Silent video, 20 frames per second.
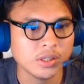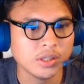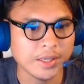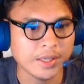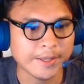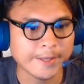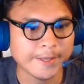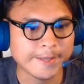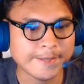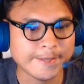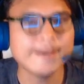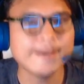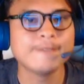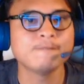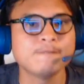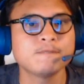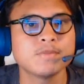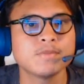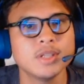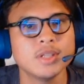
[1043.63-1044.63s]
And yeah,
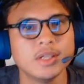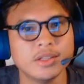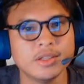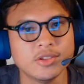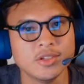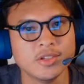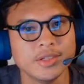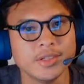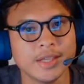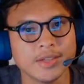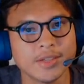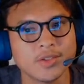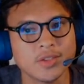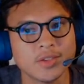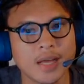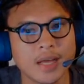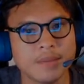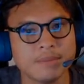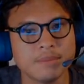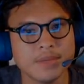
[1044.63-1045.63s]
until next time.